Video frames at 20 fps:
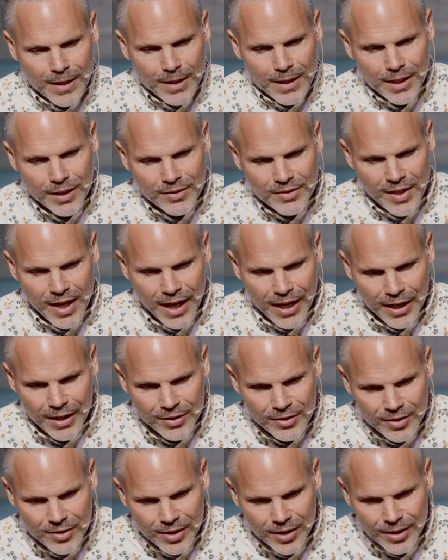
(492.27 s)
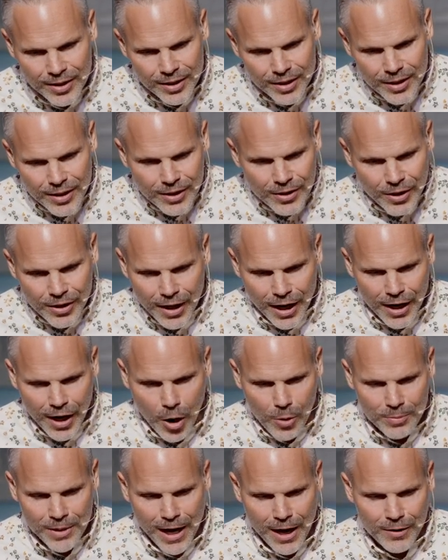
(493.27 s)
He says, okay,
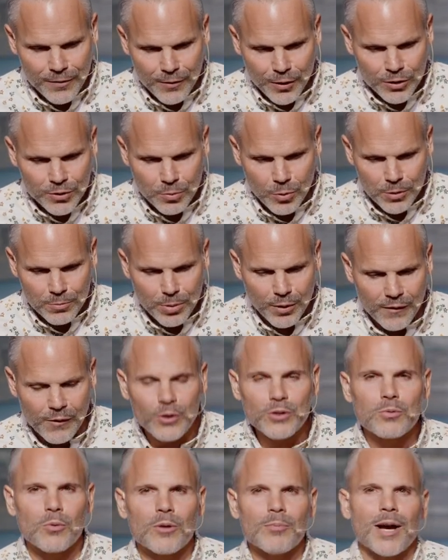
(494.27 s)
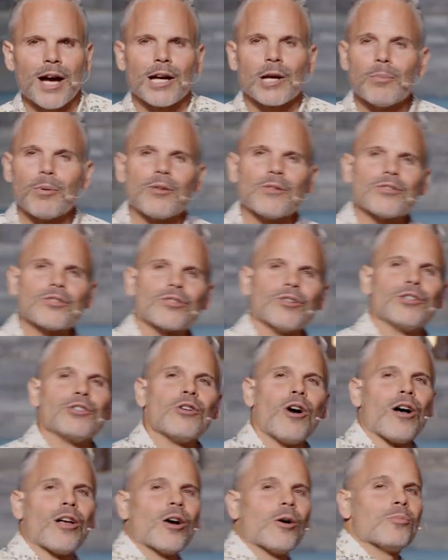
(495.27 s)
help me out in verse 1. Put verse 1 back up on the screen.
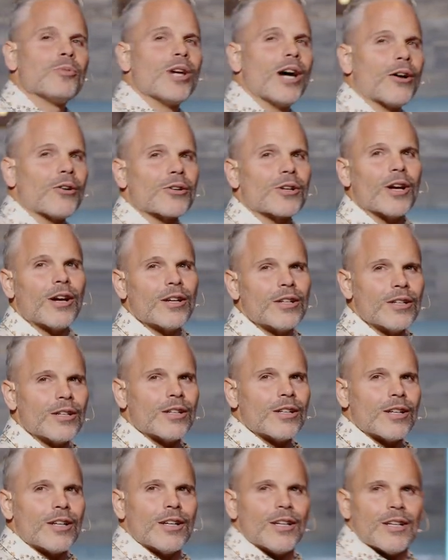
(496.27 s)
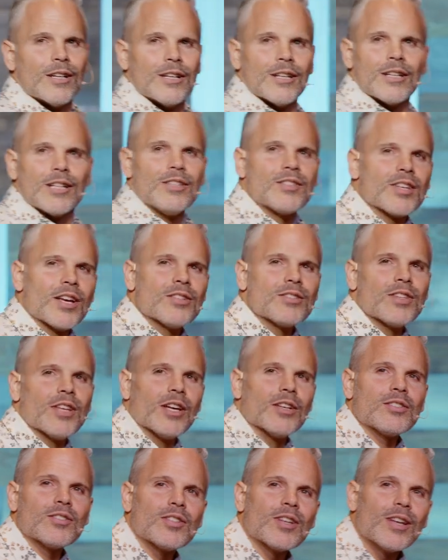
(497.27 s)
You all help me out, okay? He says
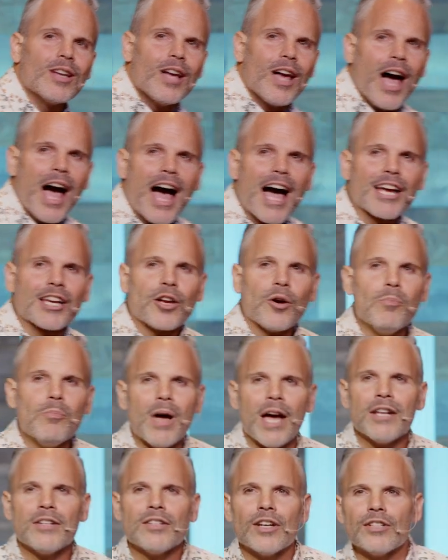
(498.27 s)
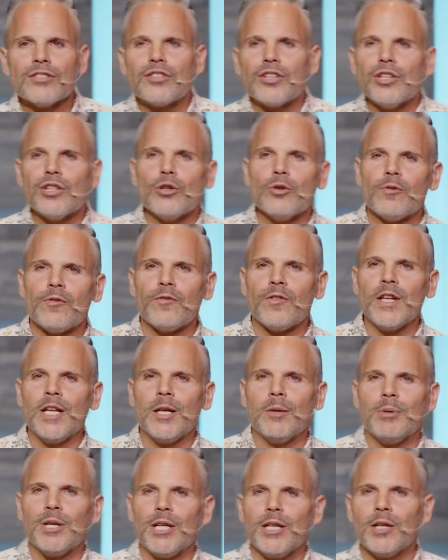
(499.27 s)
this, I commend unto you
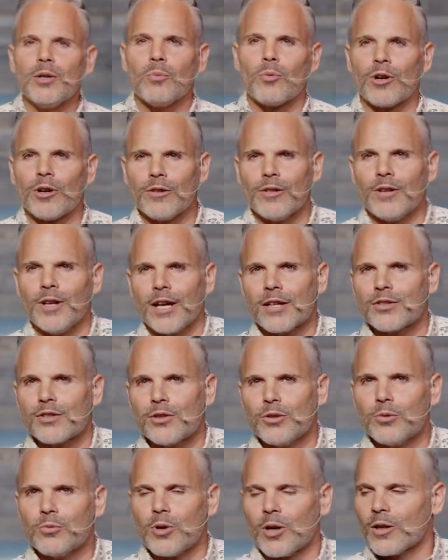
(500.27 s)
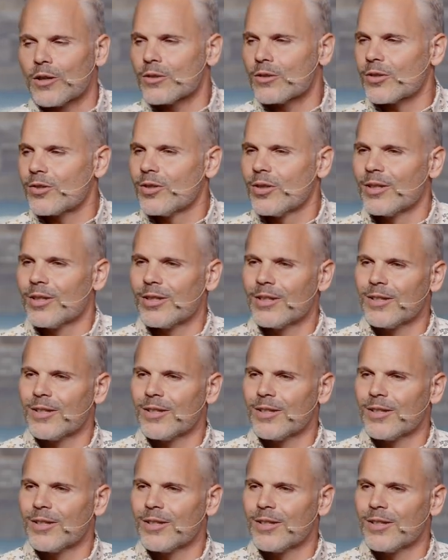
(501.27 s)
Phoebe, what are the next two words?